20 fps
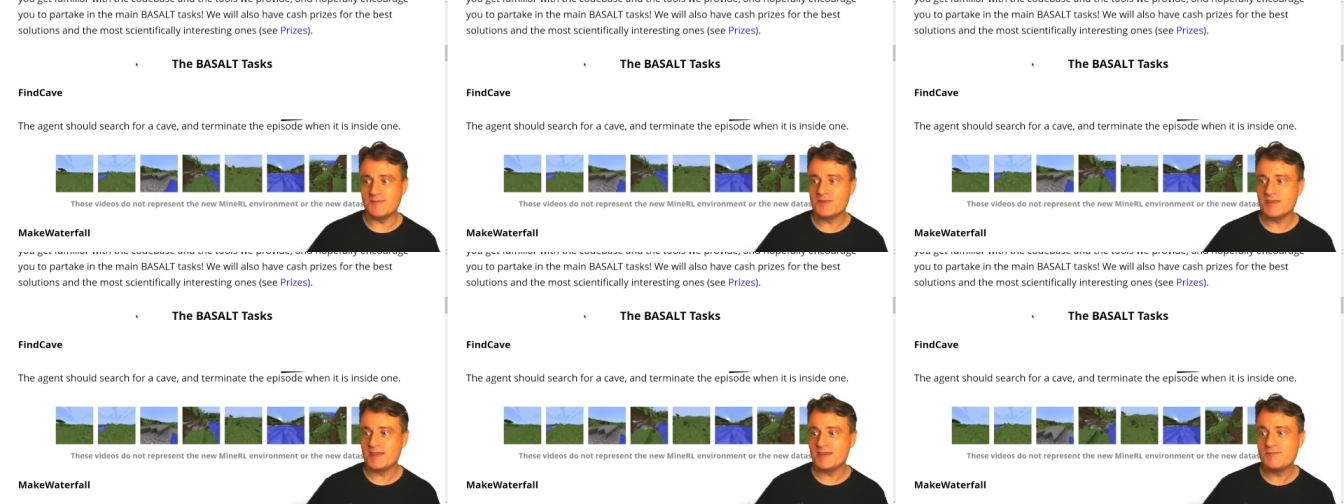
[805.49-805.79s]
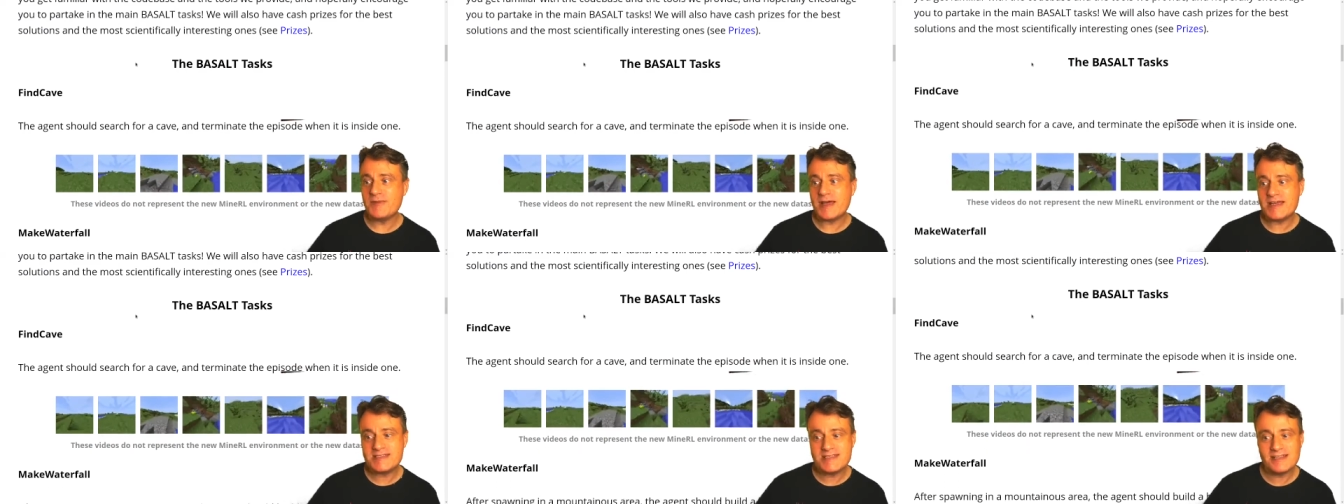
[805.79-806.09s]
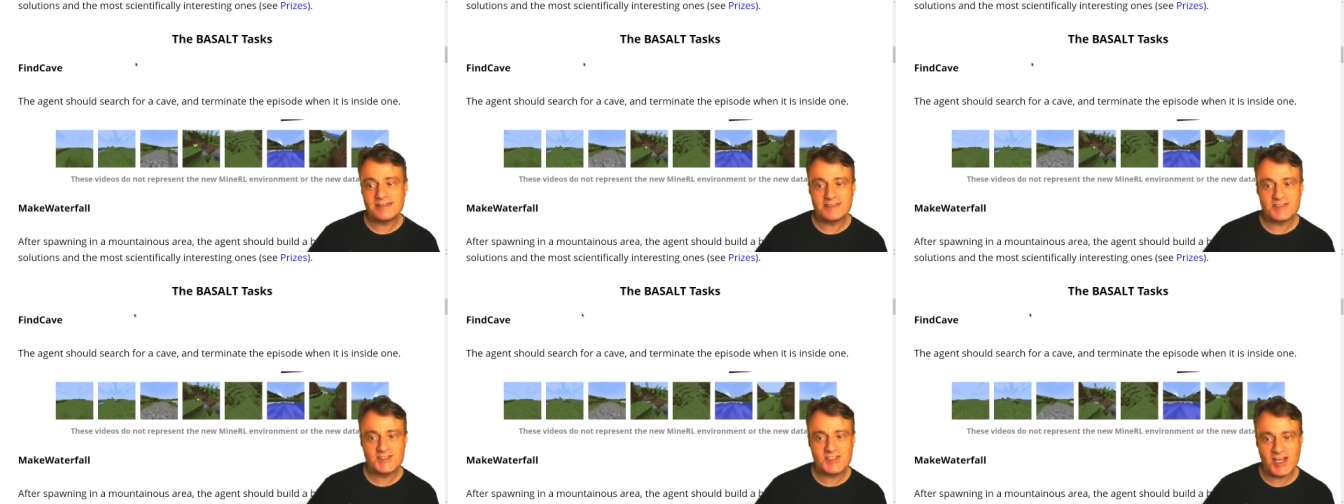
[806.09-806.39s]
The
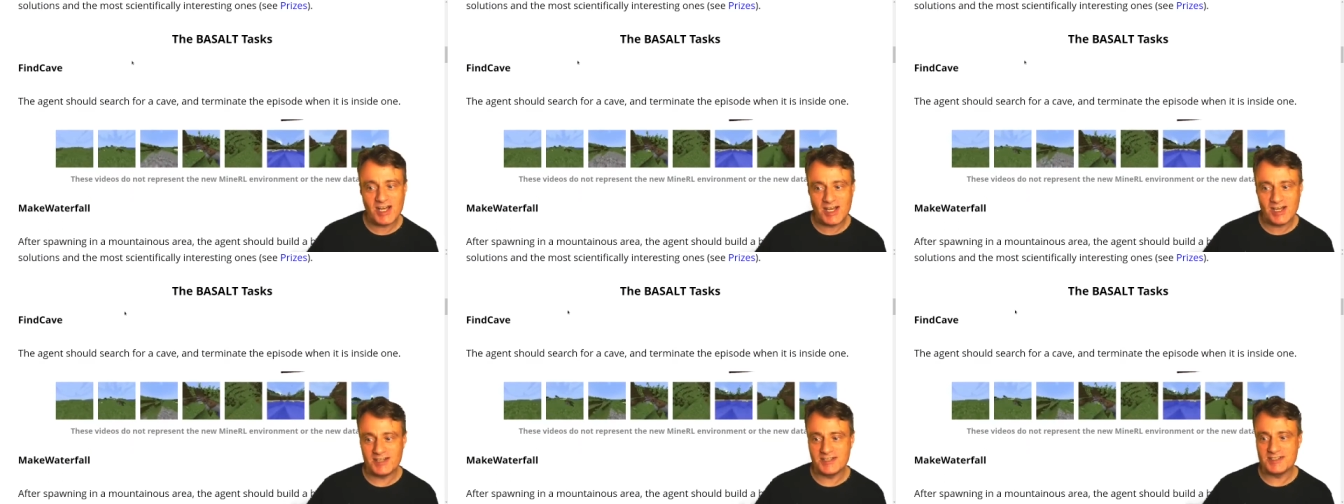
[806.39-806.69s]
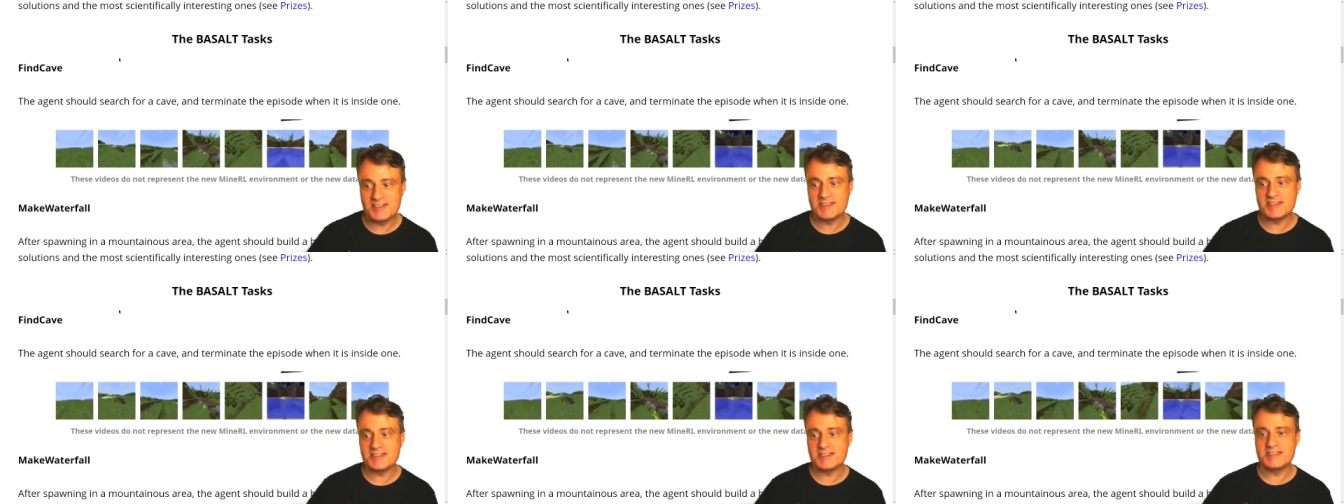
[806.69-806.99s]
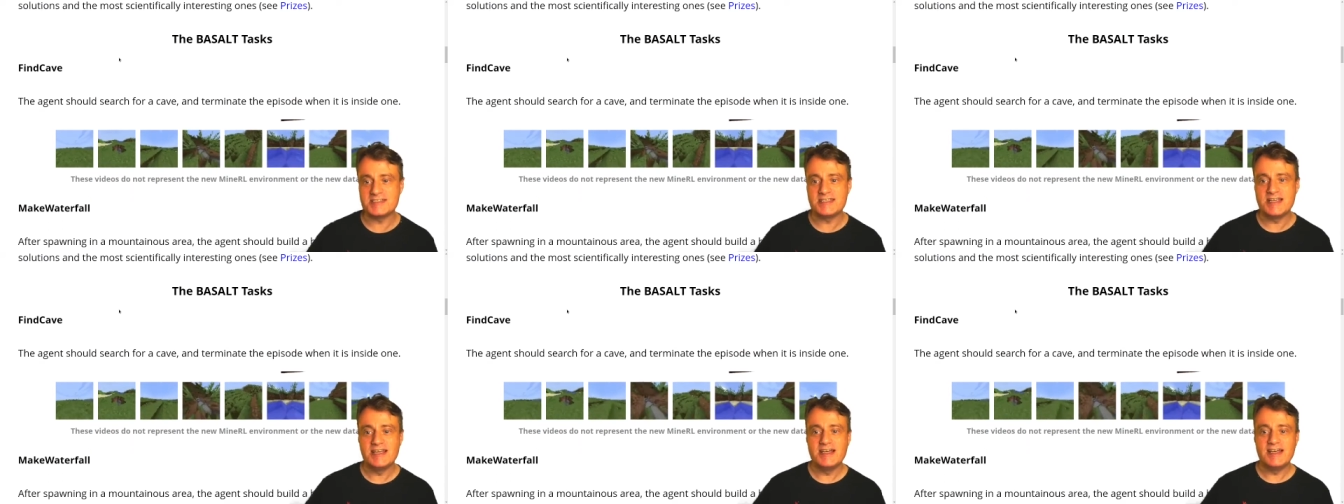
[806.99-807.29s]
basalt
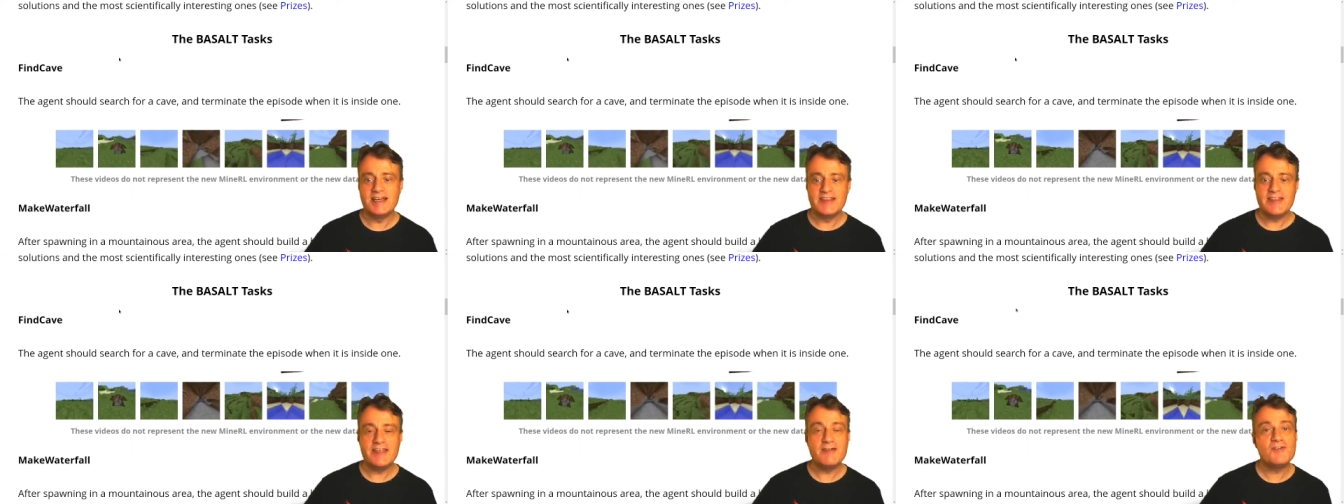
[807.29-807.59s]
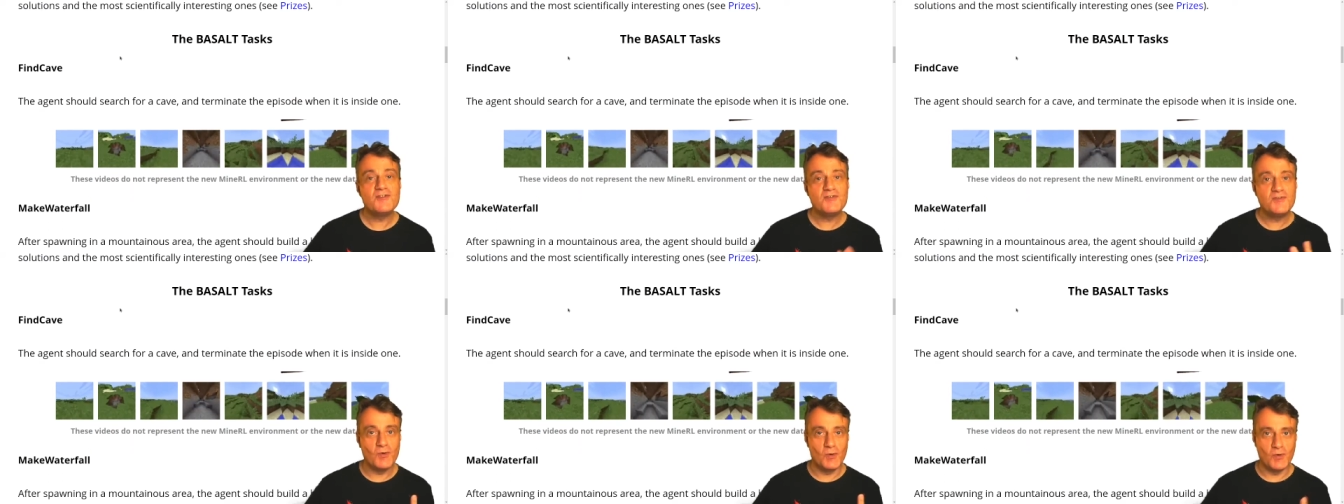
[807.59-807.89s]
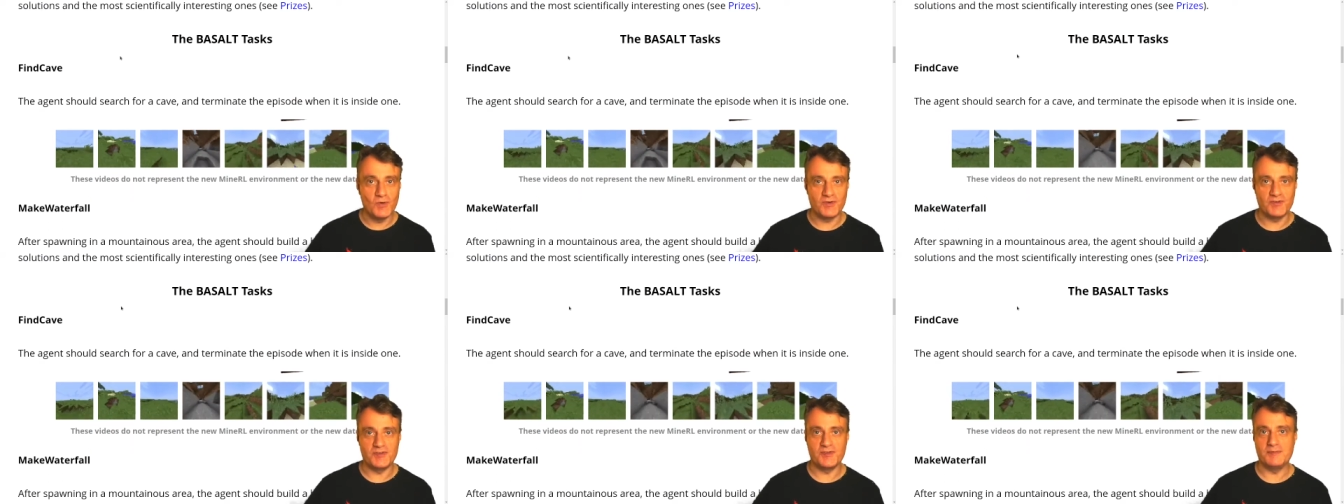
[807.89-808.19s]
tasks, there are
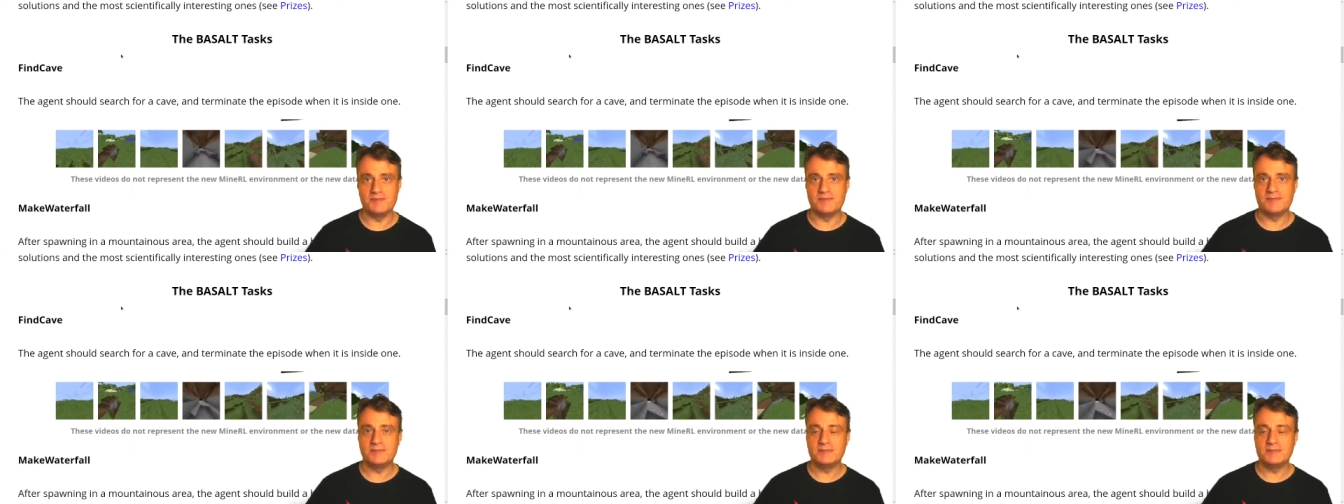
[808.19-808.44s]
four of them,